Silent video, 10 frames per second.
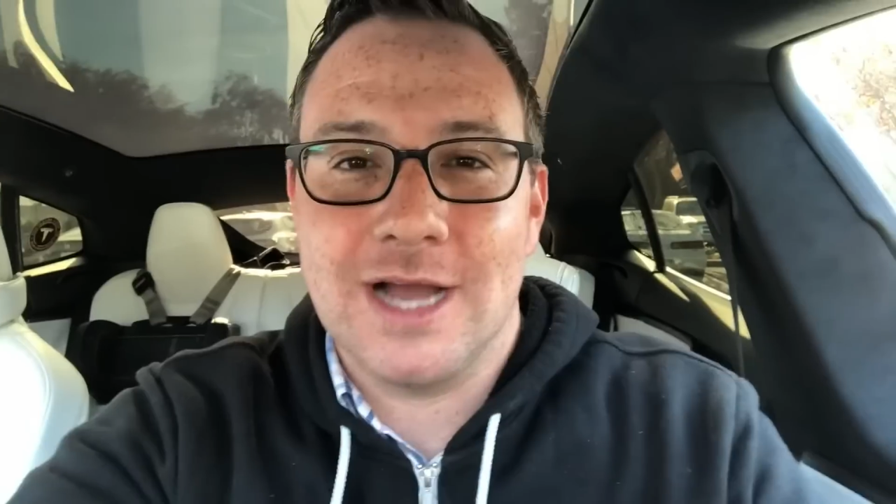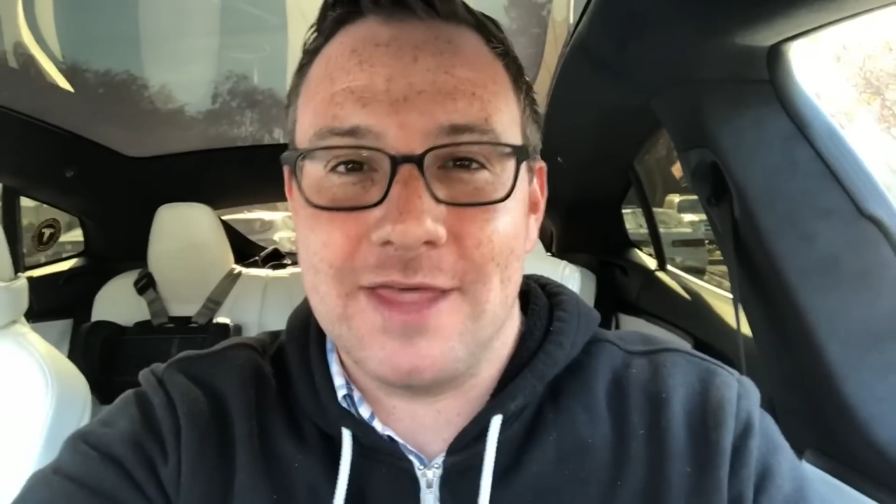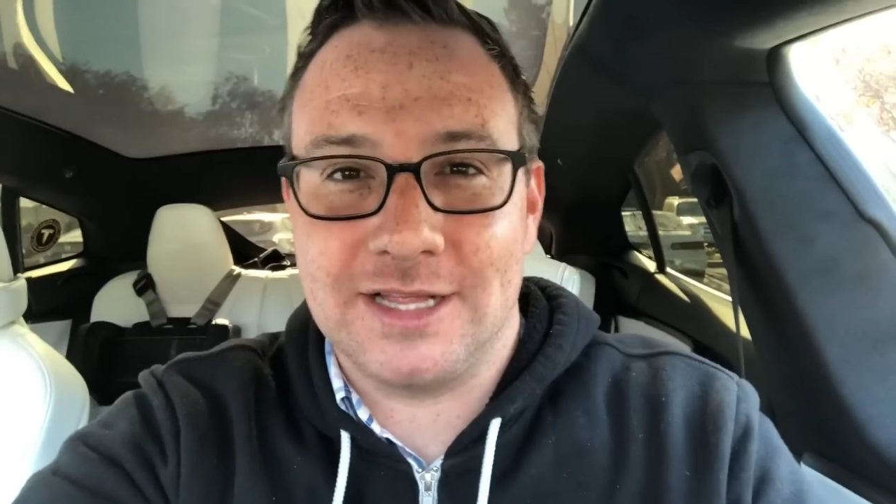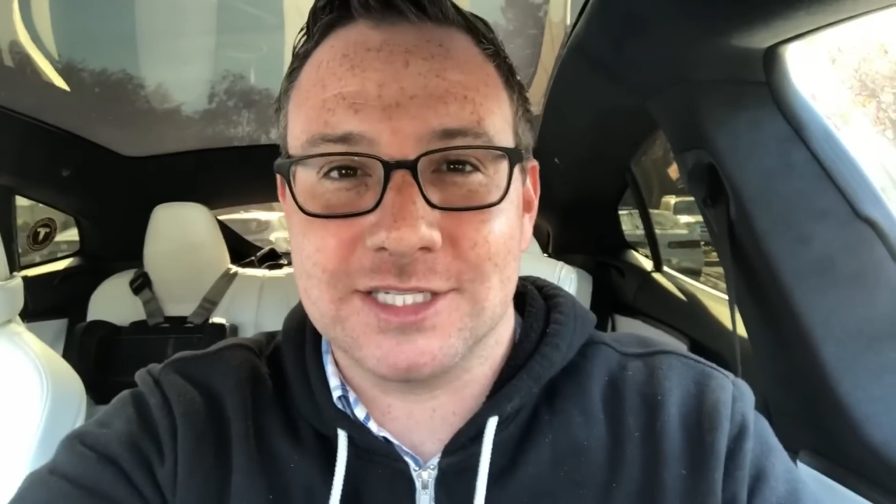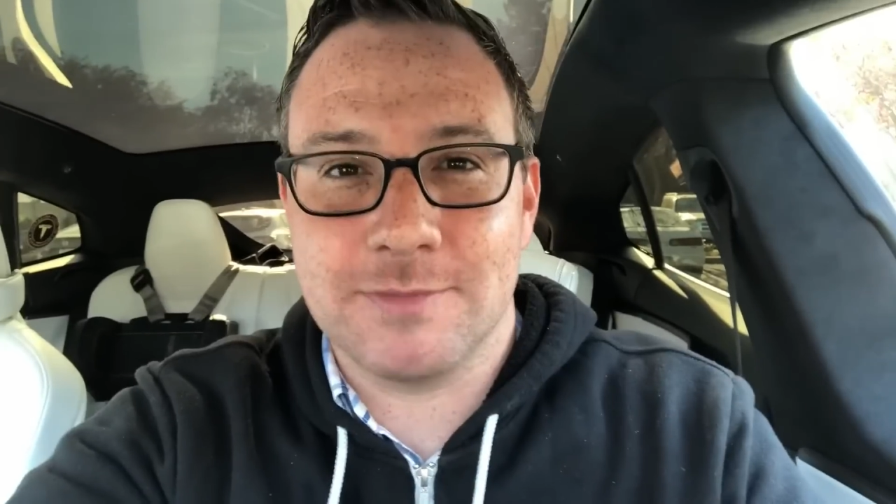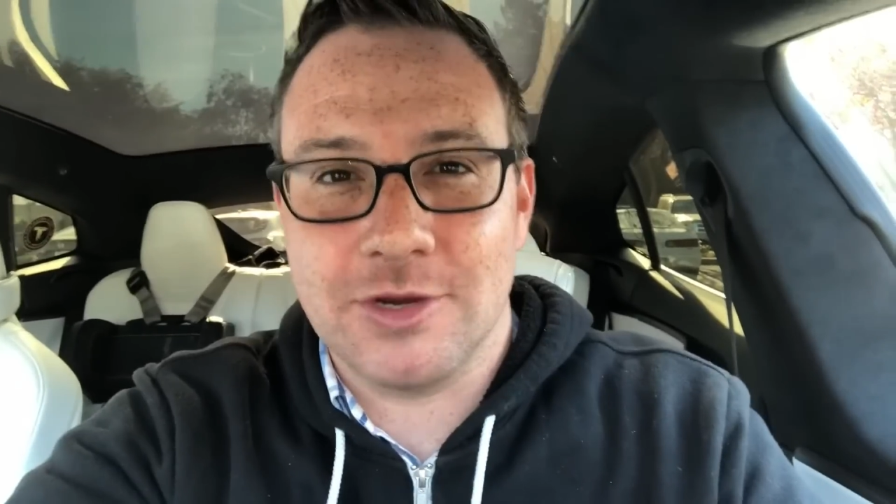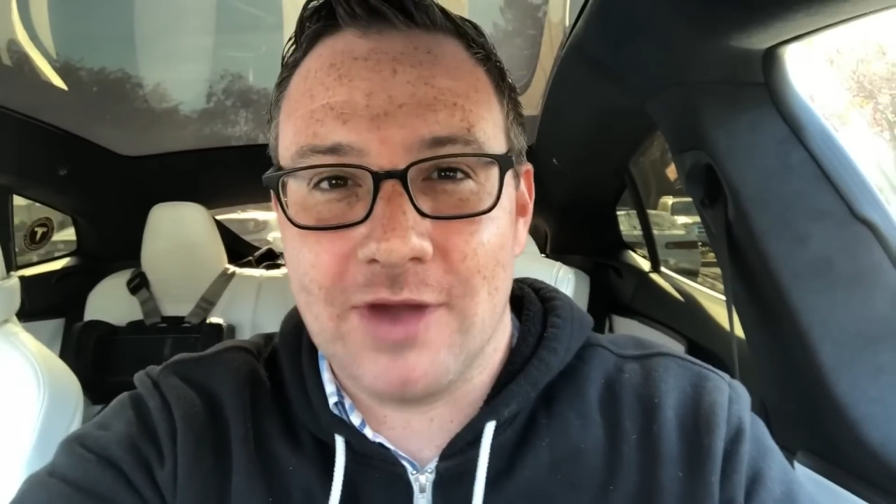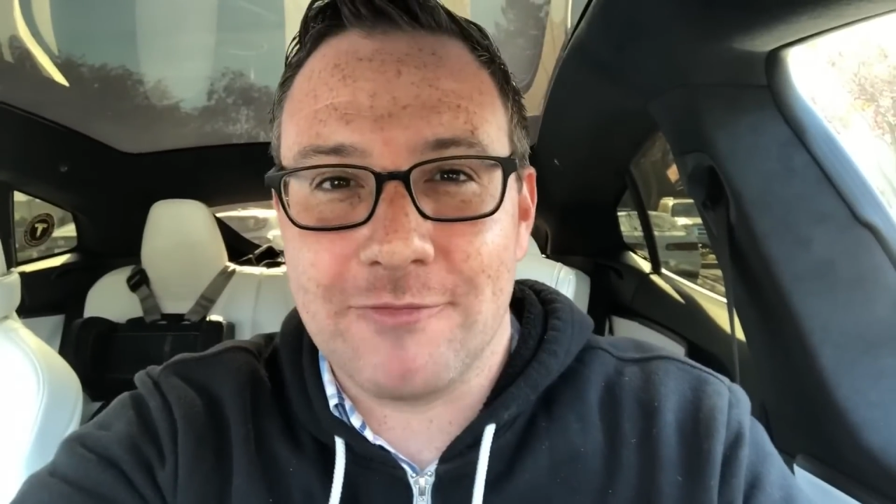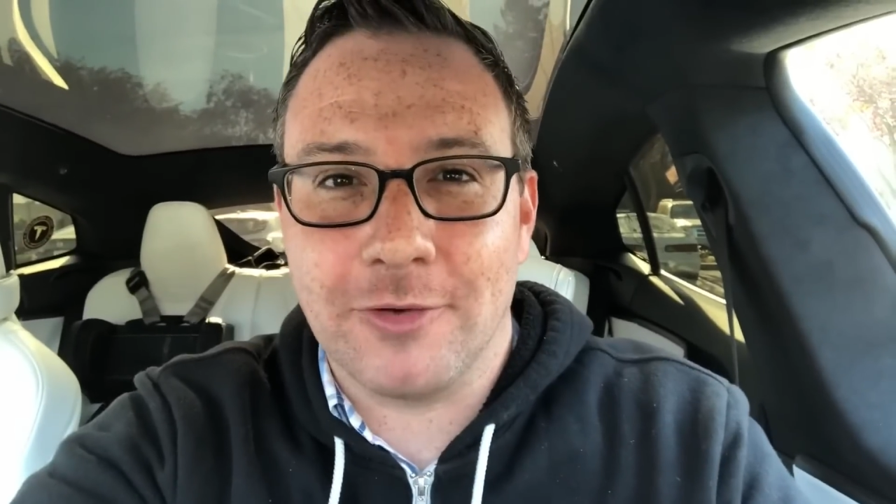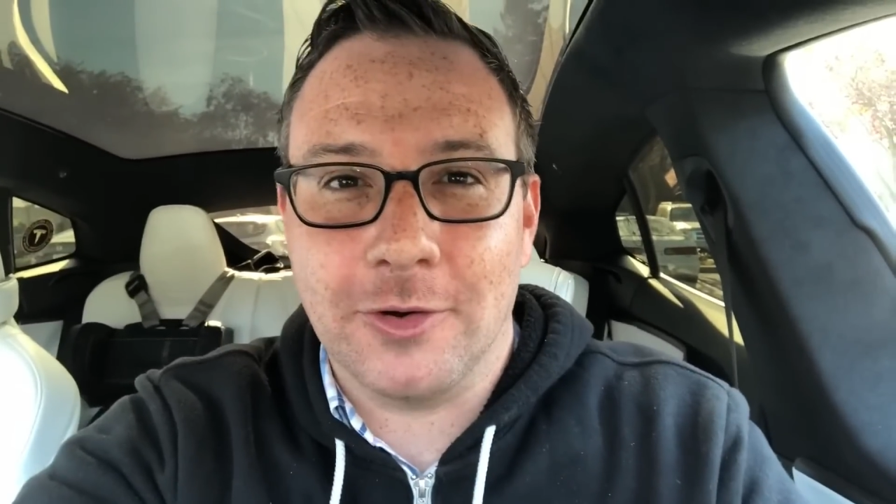I think that's gonna be
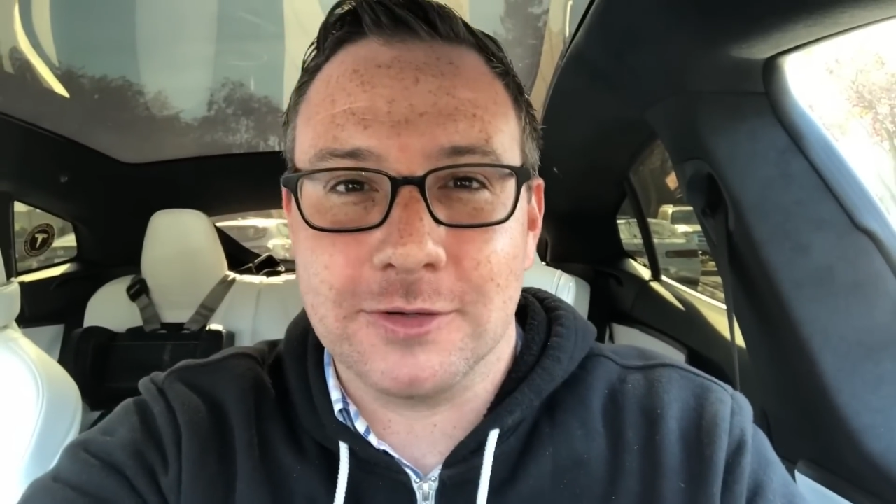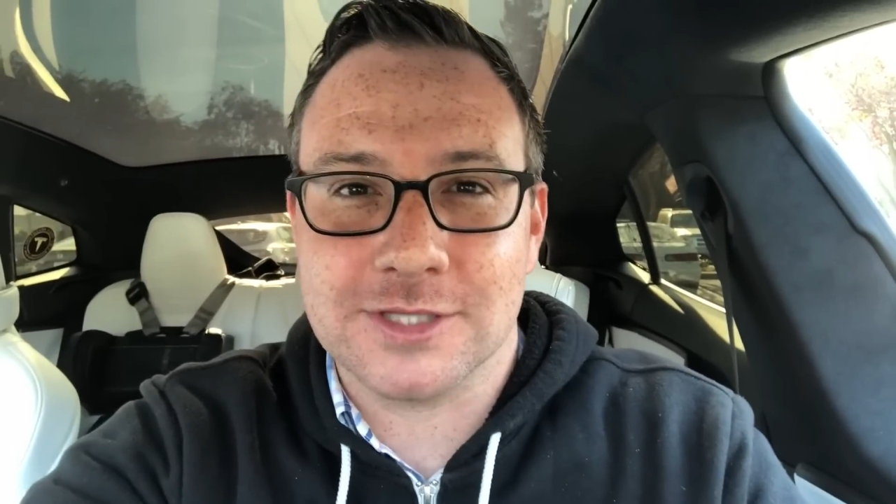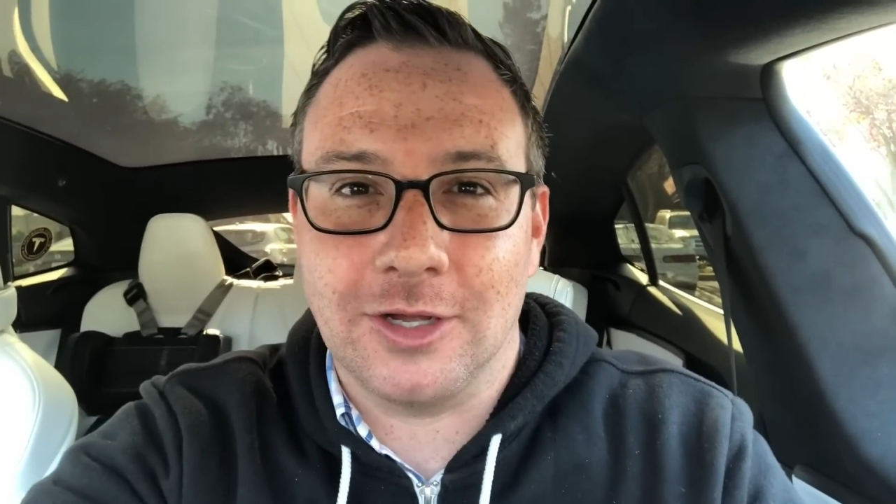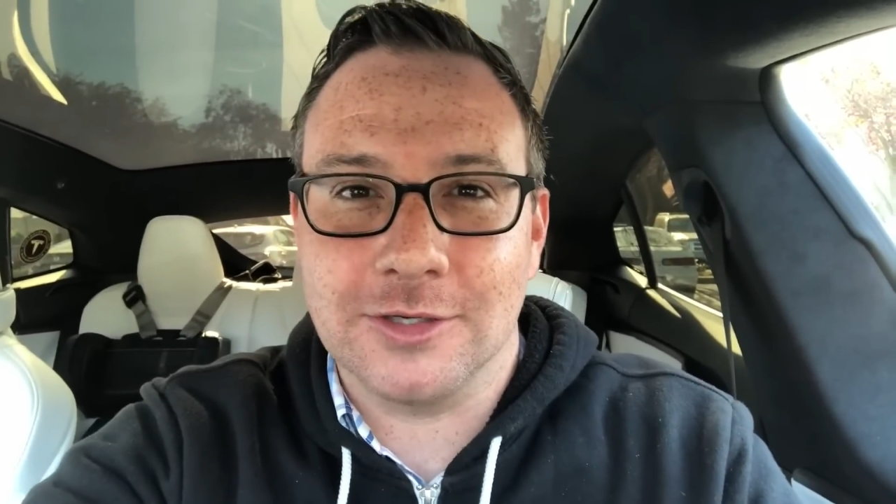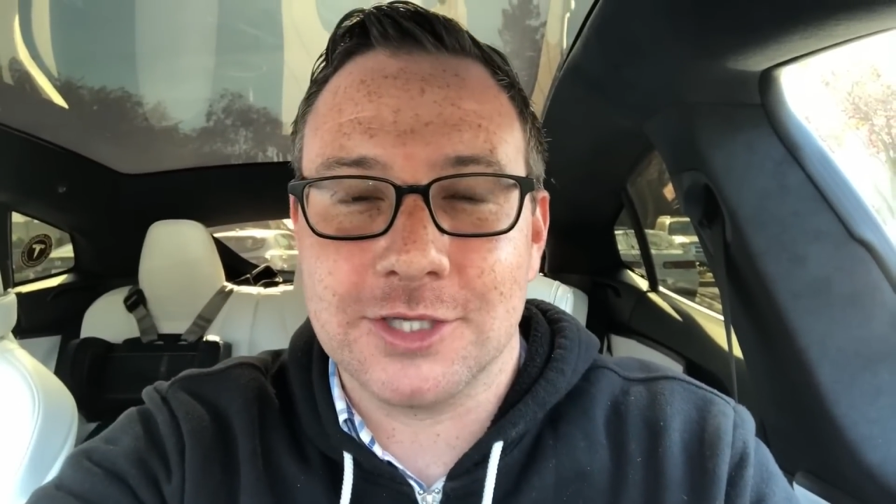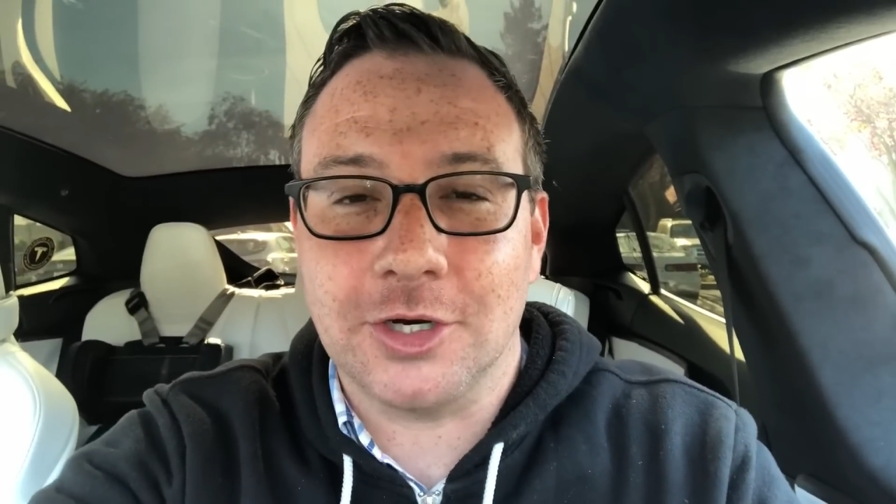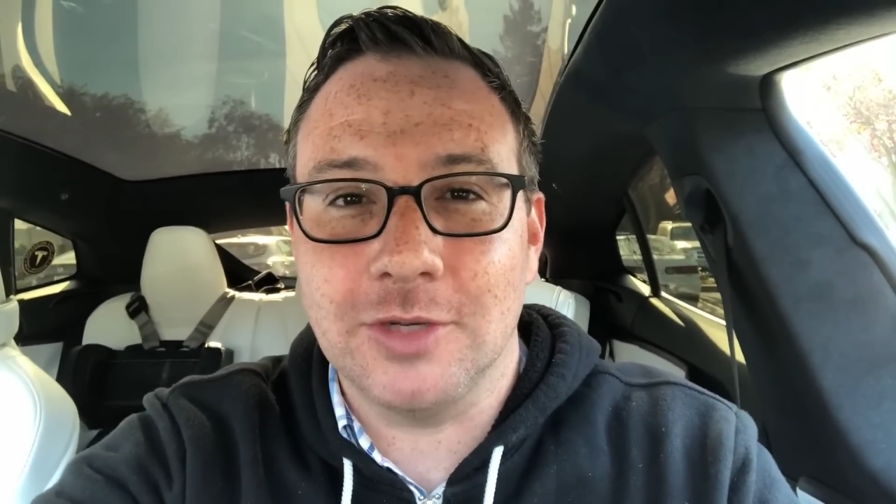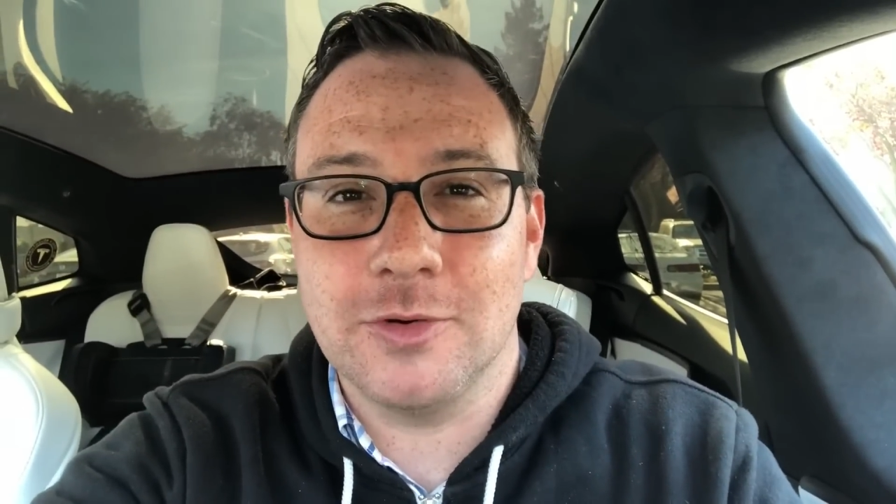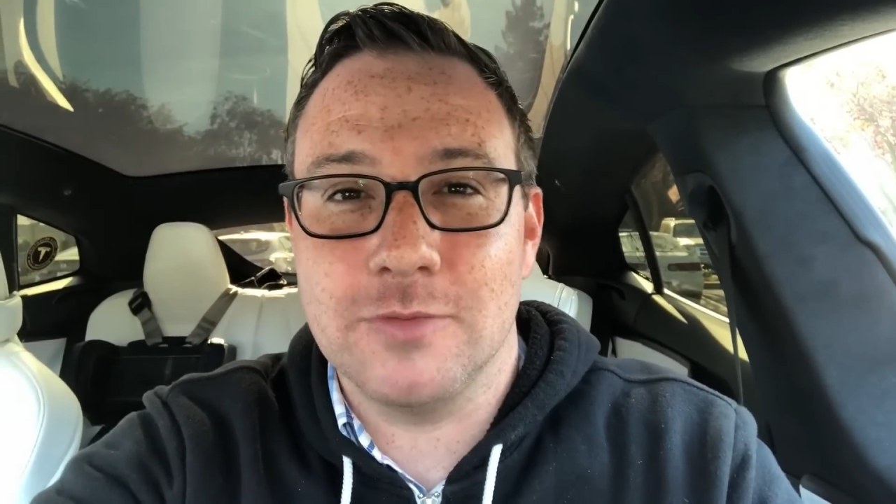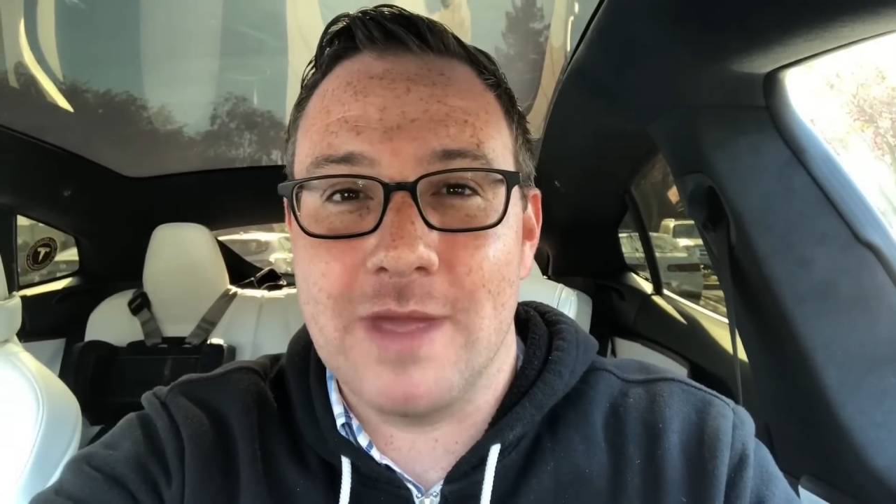great for owners long-term who